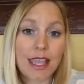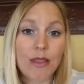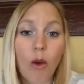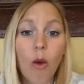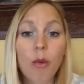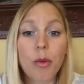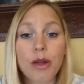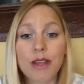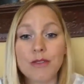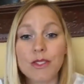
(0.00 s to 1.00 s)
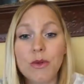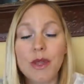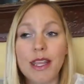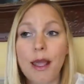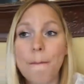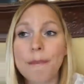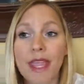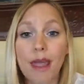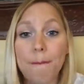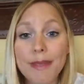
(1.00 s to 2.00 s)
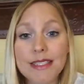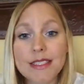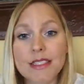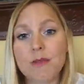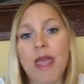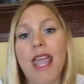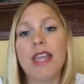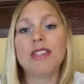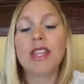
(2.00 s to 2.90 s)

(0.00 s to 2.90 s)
And the whole point of doing like a business page